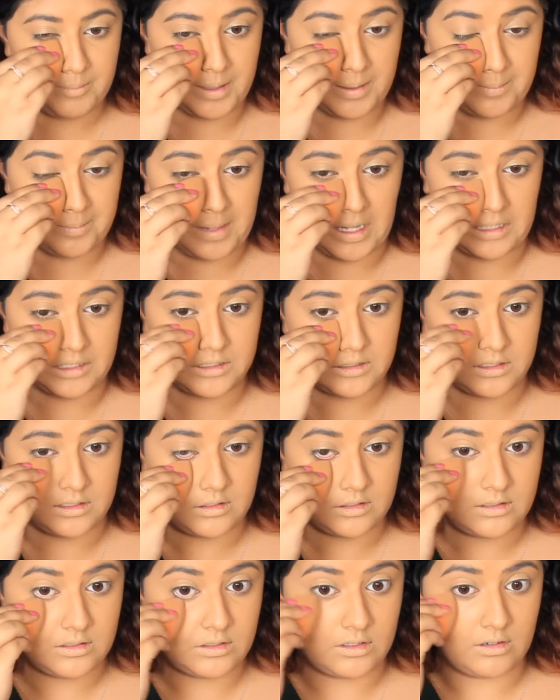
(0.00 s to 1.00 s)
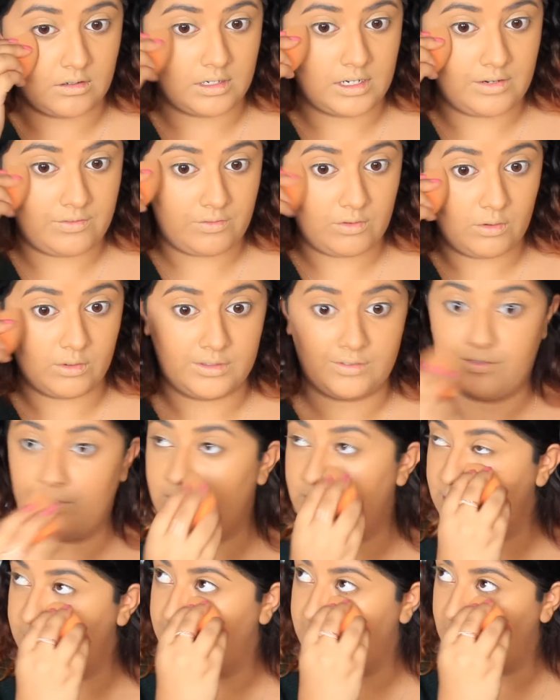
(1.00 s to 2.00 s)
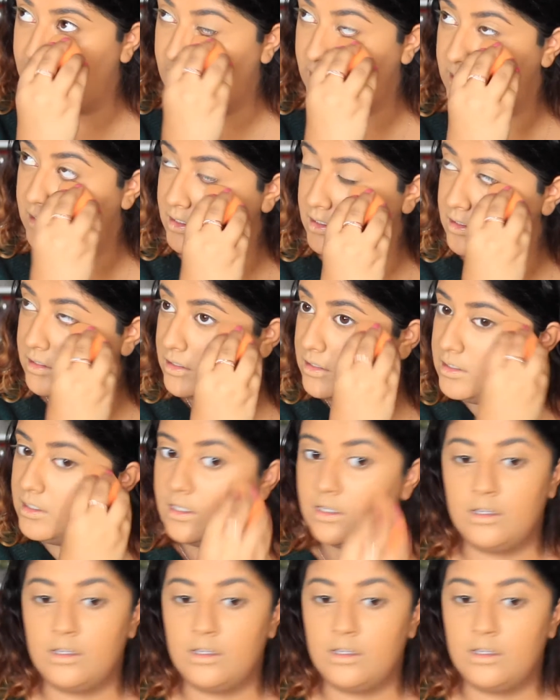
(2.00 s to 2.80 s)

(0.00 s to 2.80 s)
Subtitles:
better. Sorry, I forgot to finish my sentence.